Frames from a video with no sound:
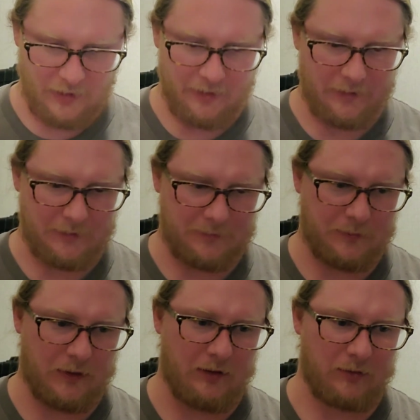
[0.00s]

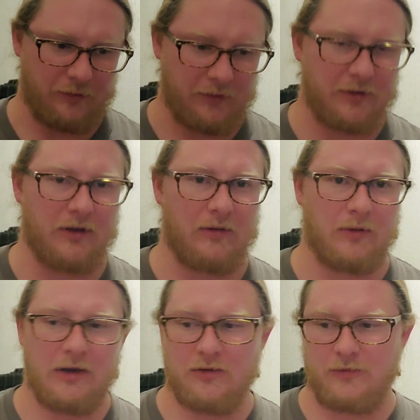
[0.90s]
But I was looking at
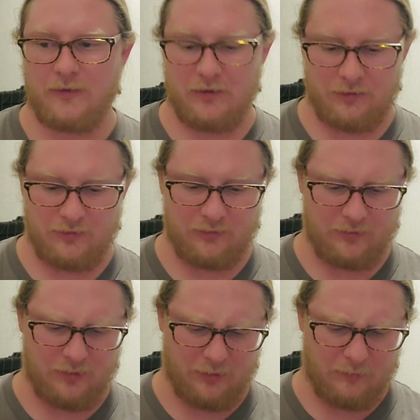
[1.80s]
rangefinders,
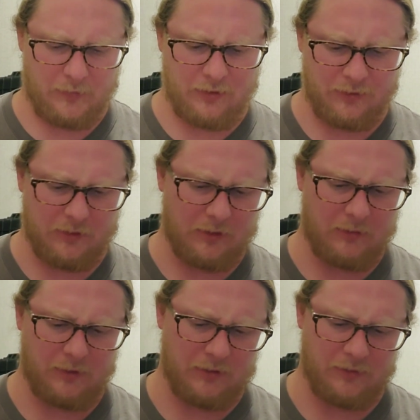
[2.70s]
and I've been looking
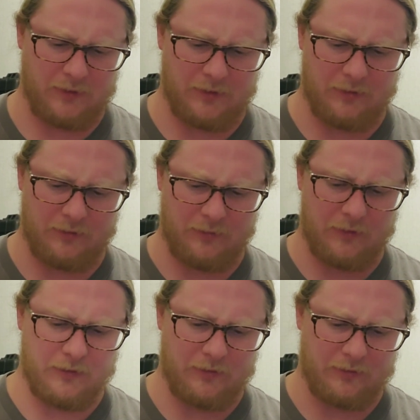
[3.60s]
at rangefinders for
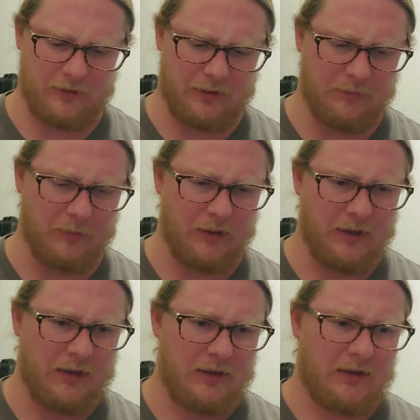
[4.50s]
a long time,
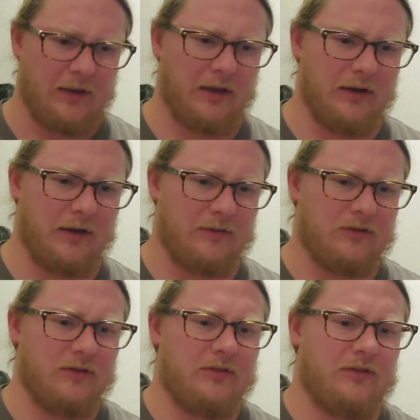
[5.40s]
and I
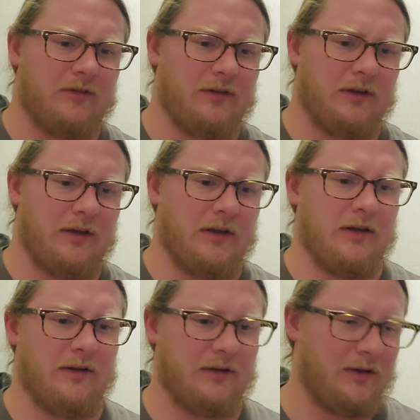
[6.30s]
just,
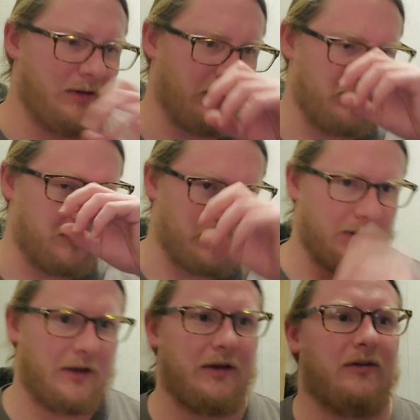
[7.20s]

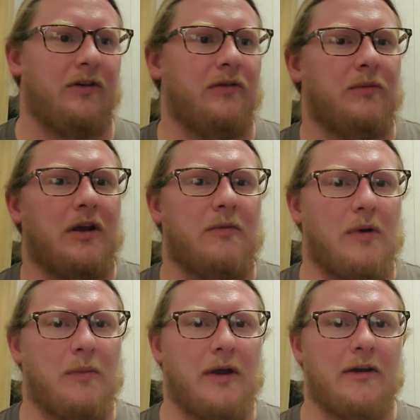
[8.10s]
couldn't make up
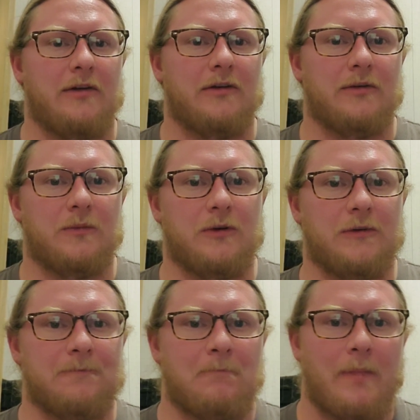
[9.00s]
my mind on
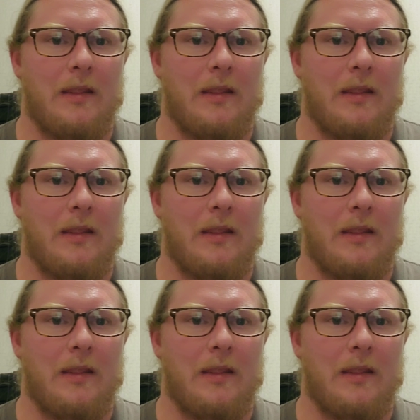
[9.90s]
one.